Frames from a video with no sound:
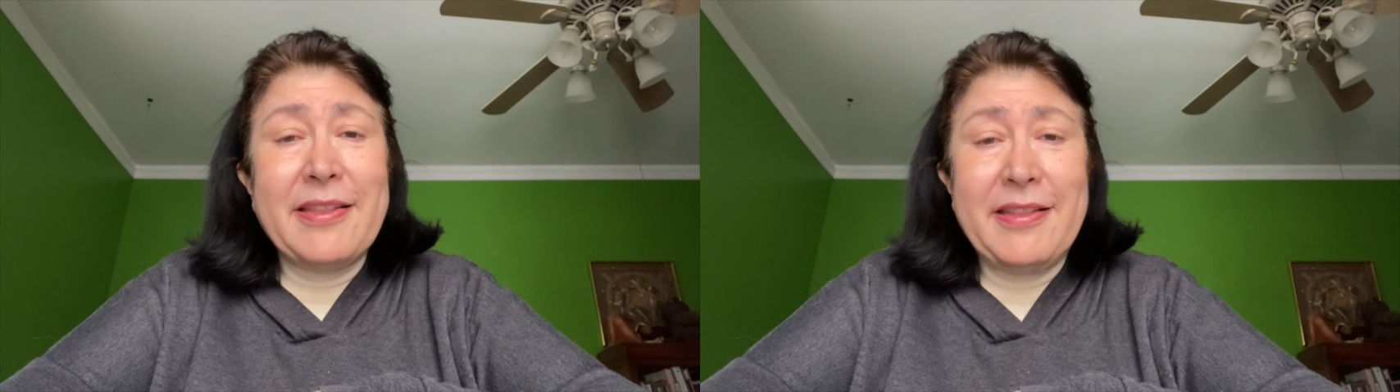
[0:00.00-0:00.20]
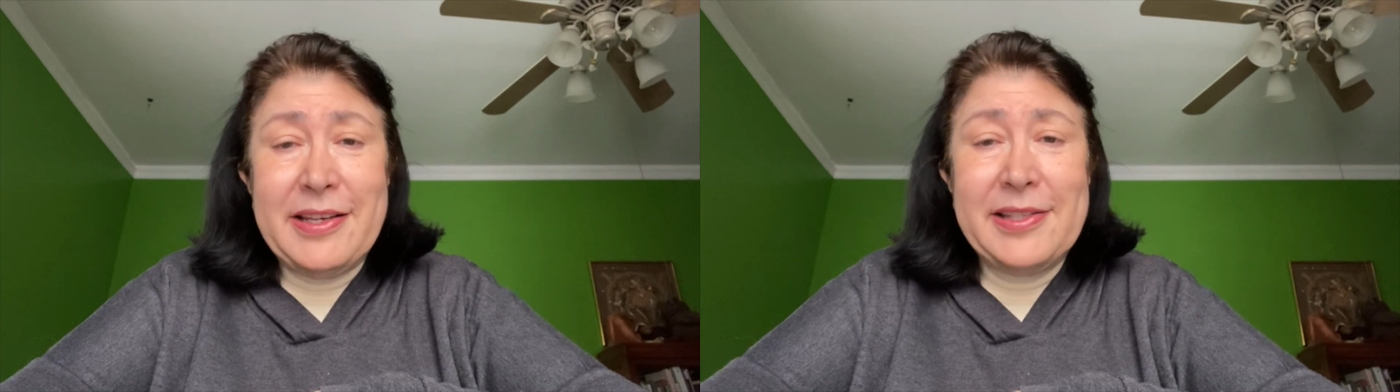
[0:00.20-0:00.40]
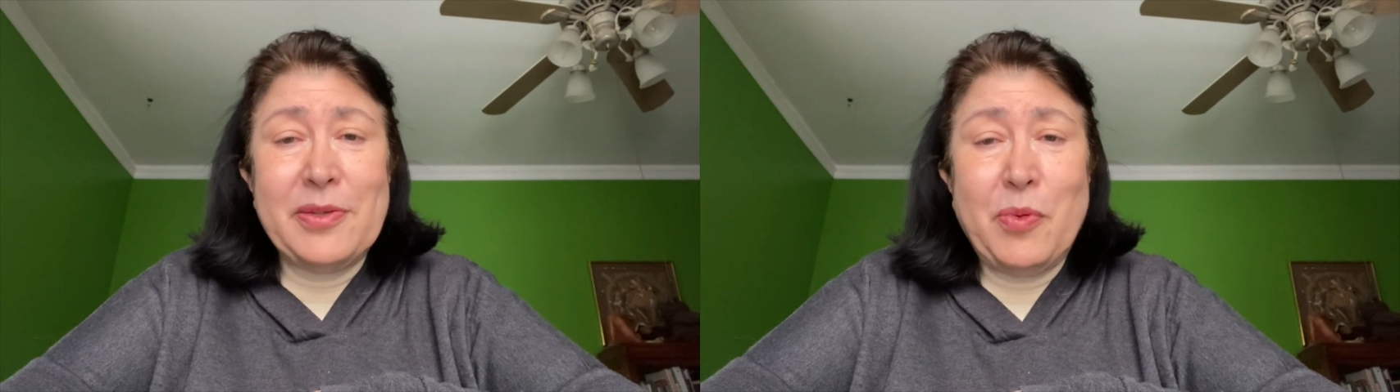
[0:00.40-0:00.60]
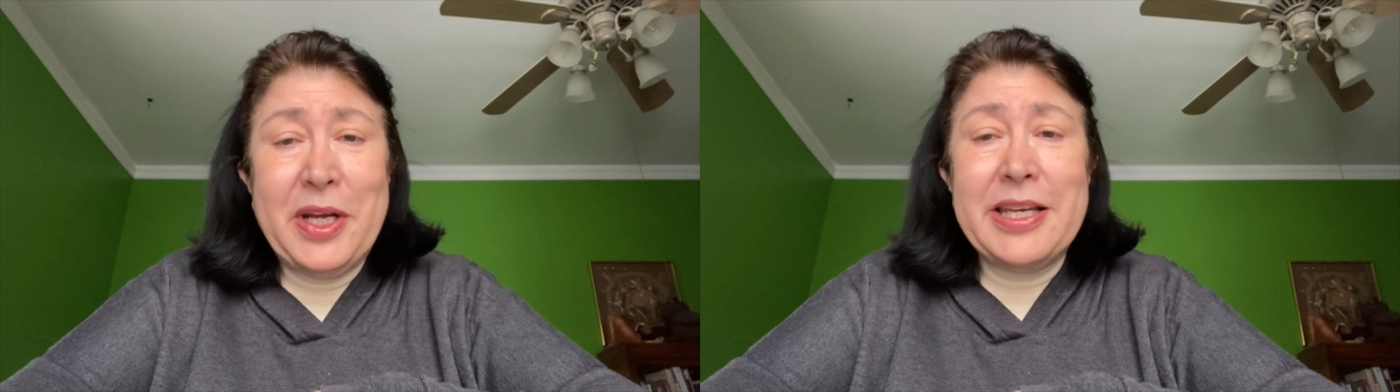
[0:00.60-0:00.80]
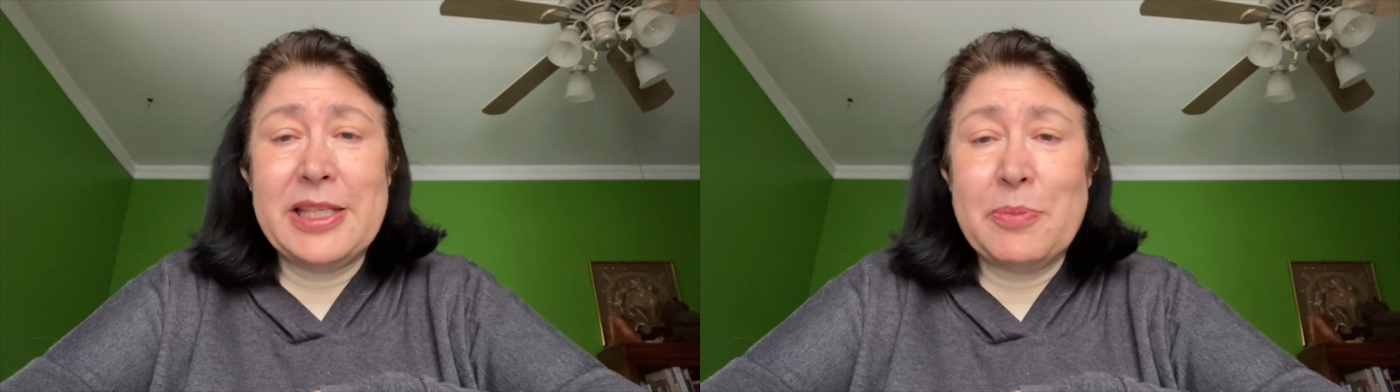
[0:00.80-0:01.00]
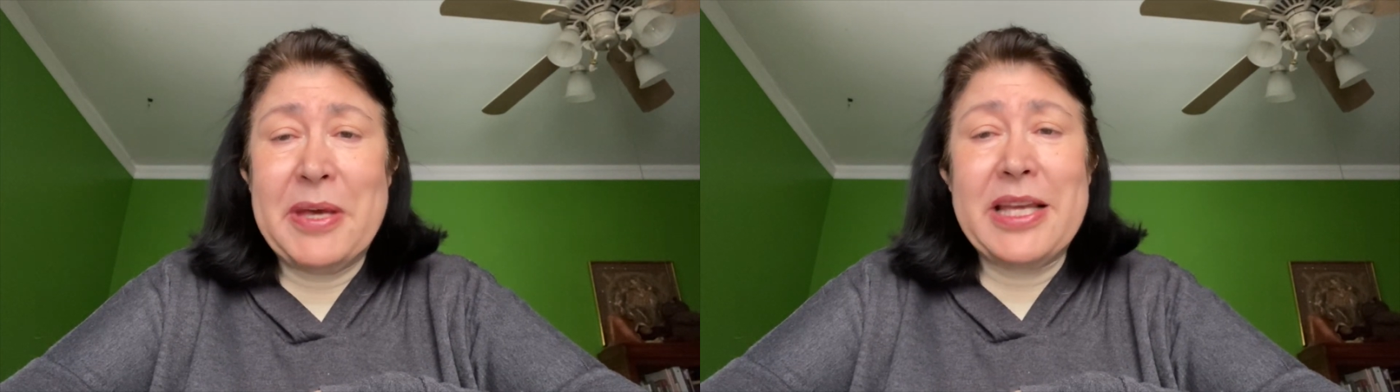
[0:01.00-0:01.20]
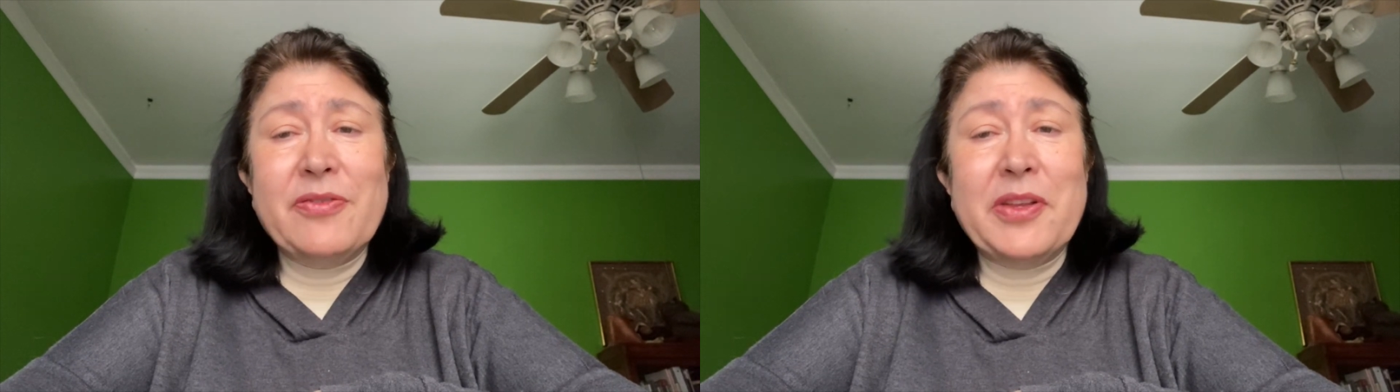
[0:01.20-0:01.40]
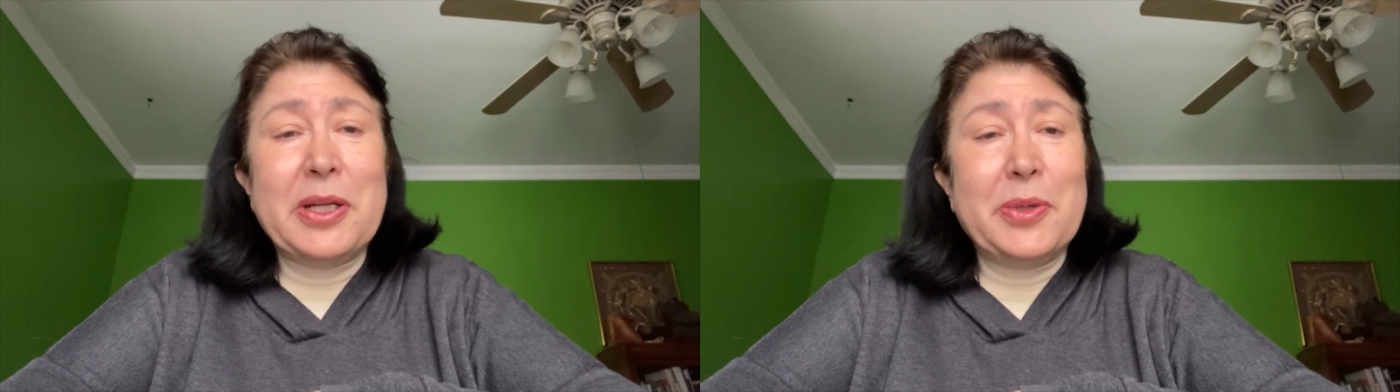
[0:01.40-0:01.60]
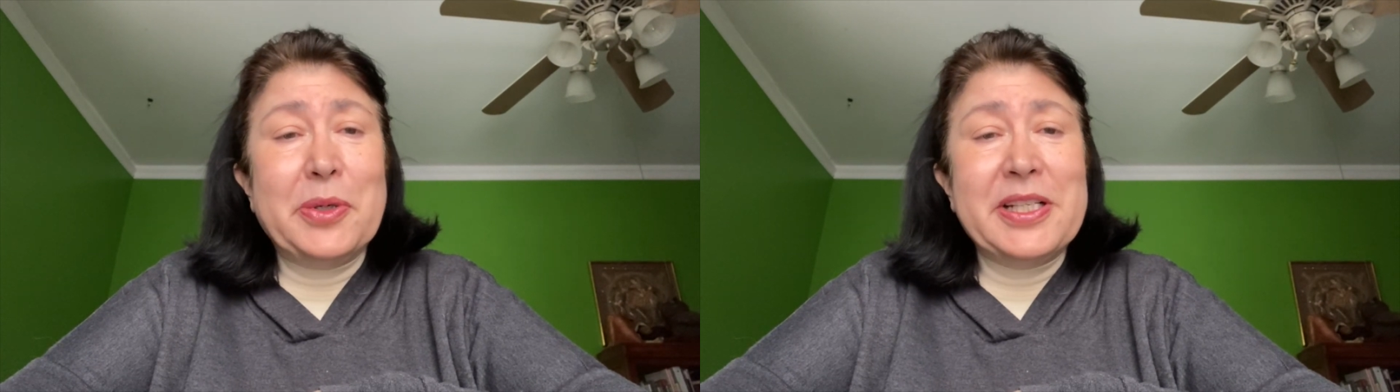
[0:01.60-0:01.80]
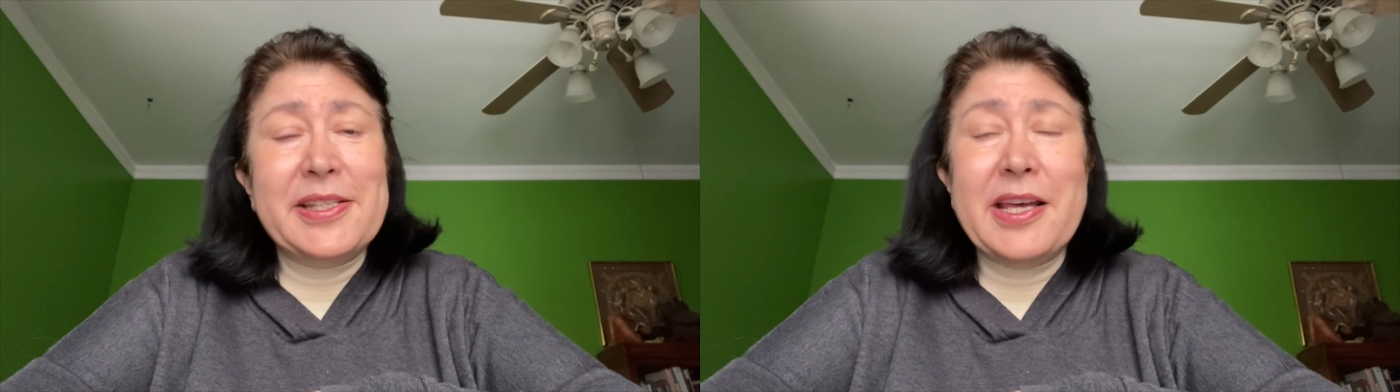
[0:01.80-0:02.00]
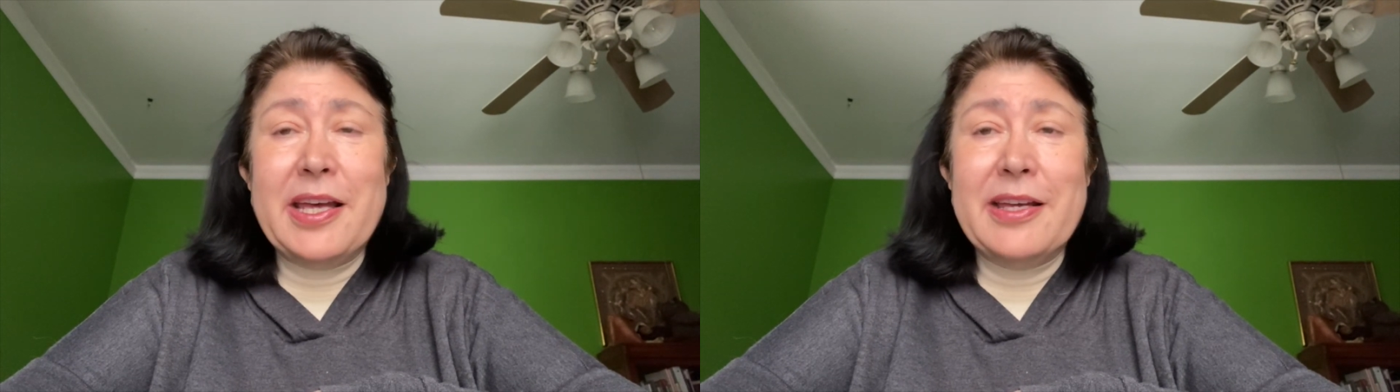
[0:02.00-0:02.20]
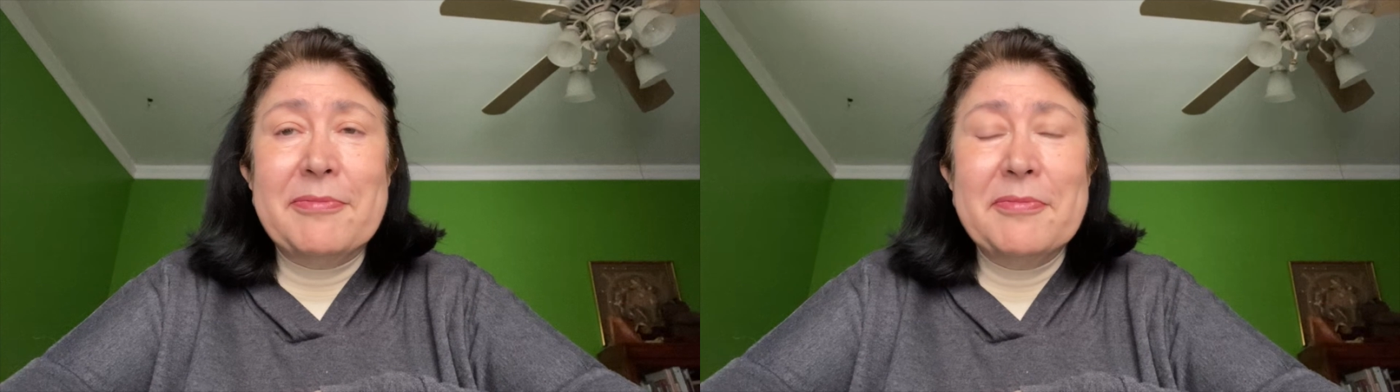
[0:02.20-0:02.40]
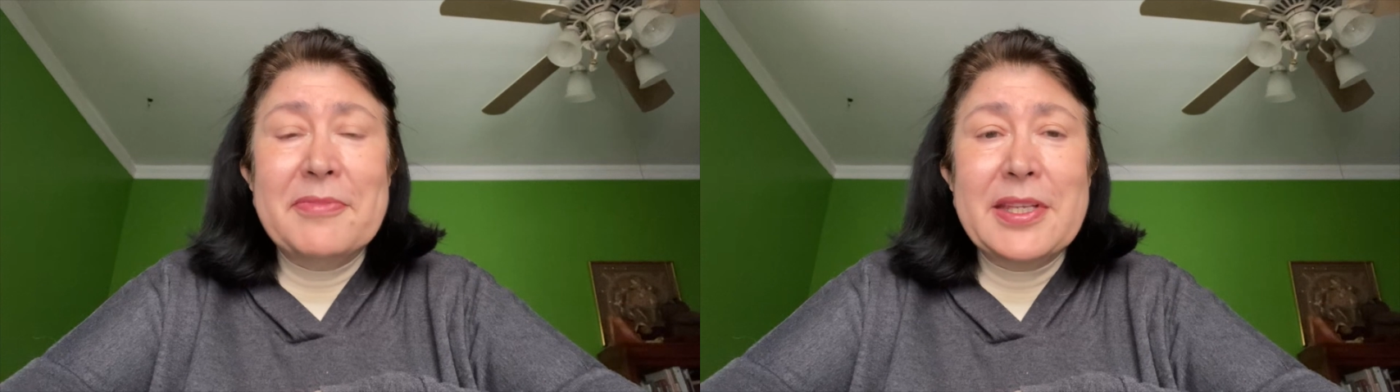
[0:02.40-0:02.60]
this when he speaks for the Lord, saying,